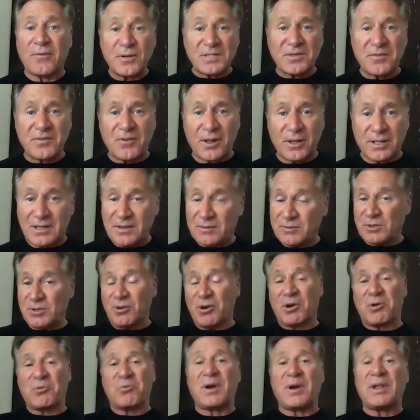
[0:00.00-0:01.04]
first of all, it gives
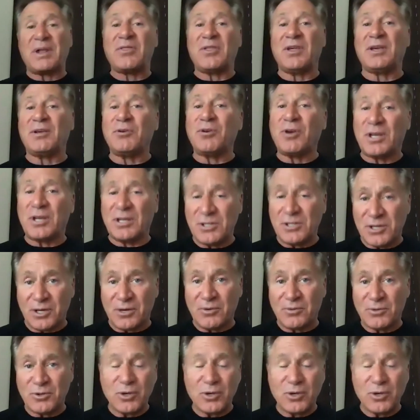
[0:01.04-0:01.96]
you a great thing you can do.